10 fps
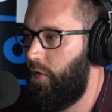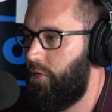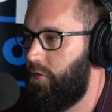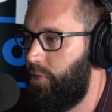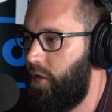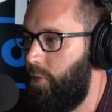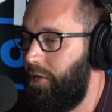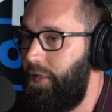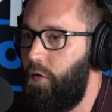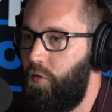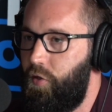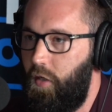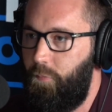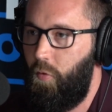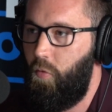something about
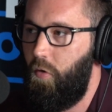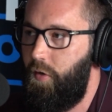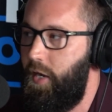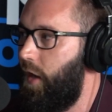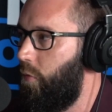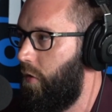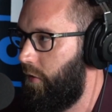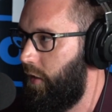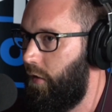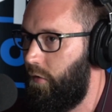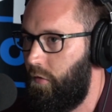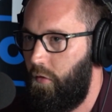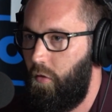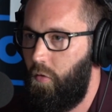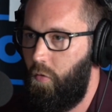leadership or networking
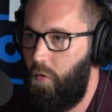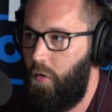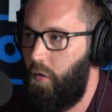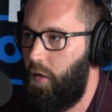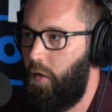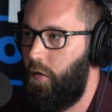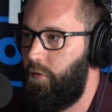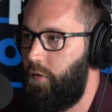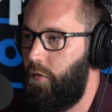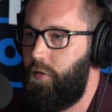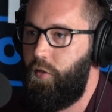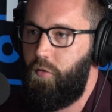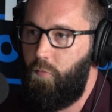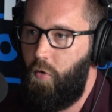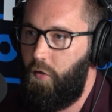or
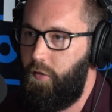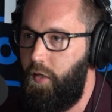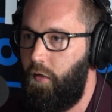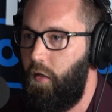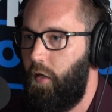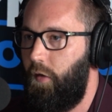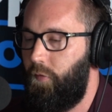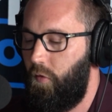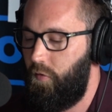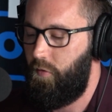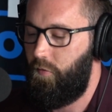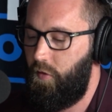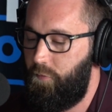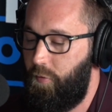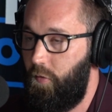digital marketing, if those
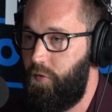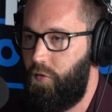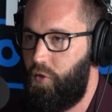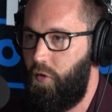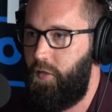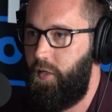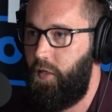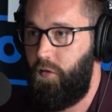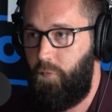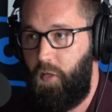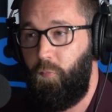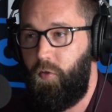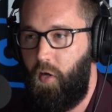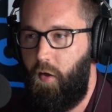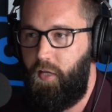posts are trending and that people are
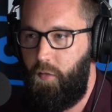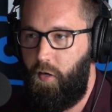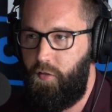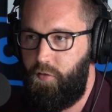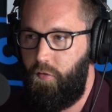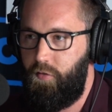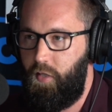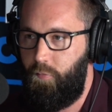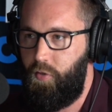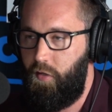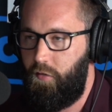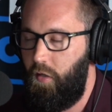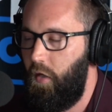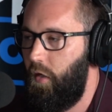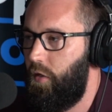talking about a certain subject,
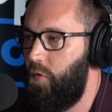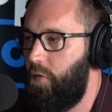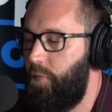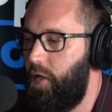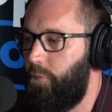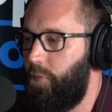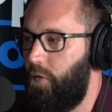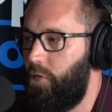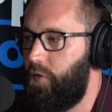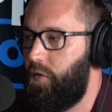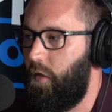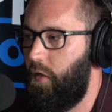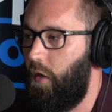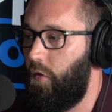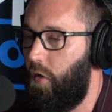you can make a post
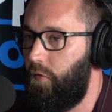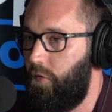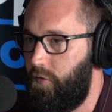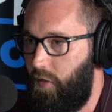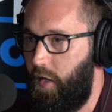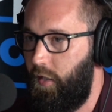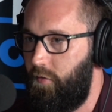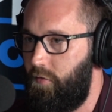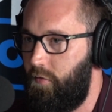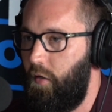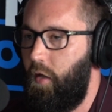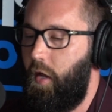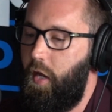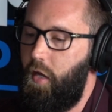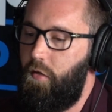along those lines
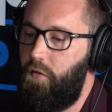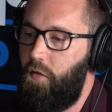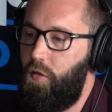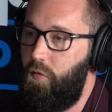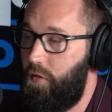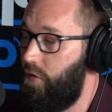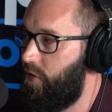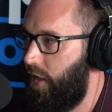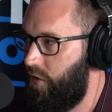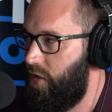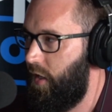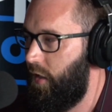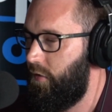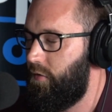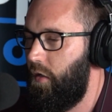and use those
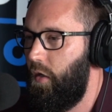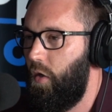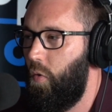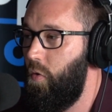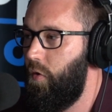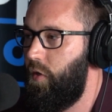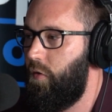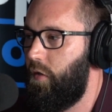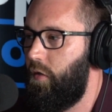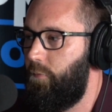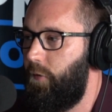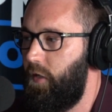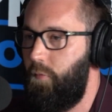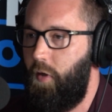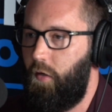hashtags, or you can
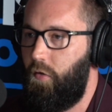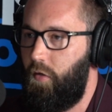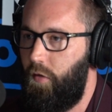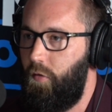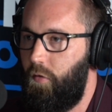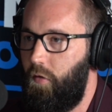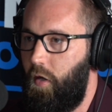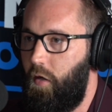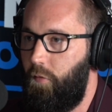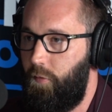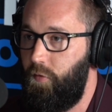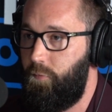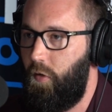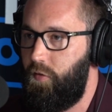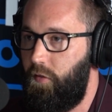piggyback on other people's
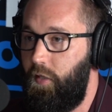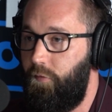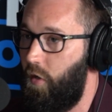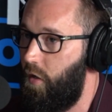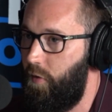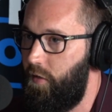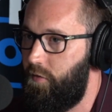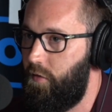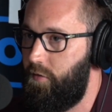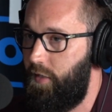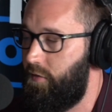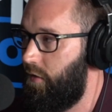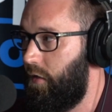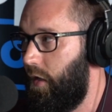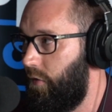posts and leave comments, because that's
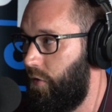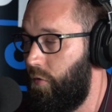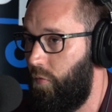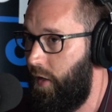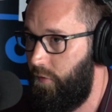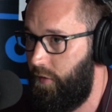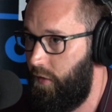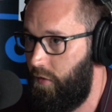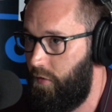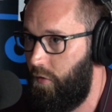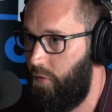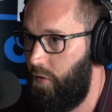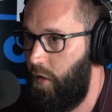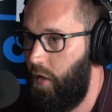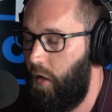another great thing to do.
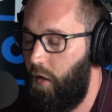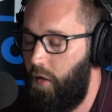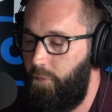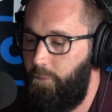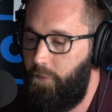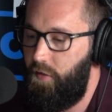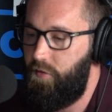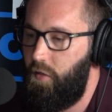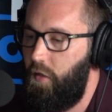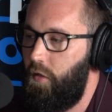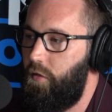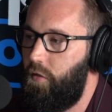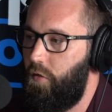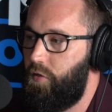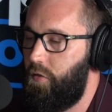Is
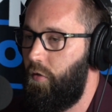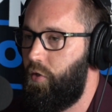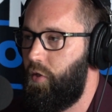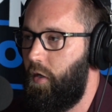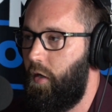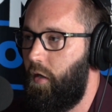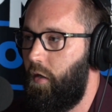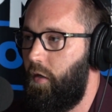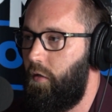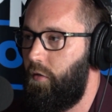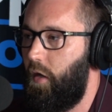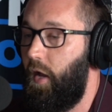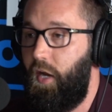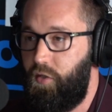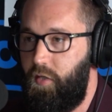search a
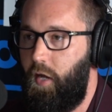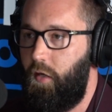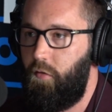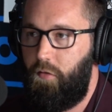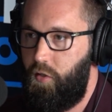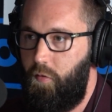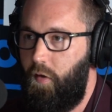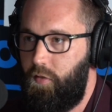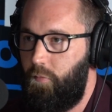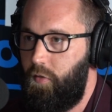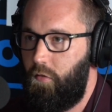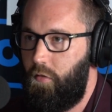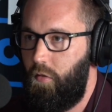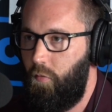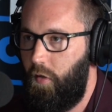hashtag that you have something
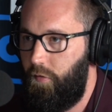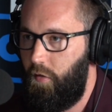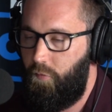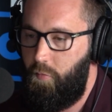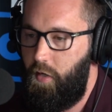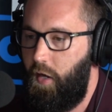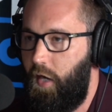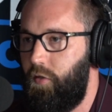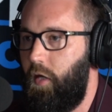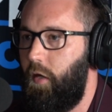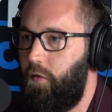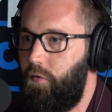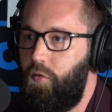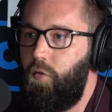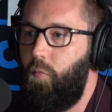to do with, like for me, hashtag
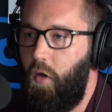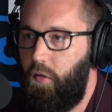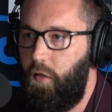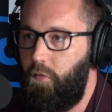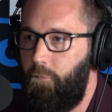digital marketing,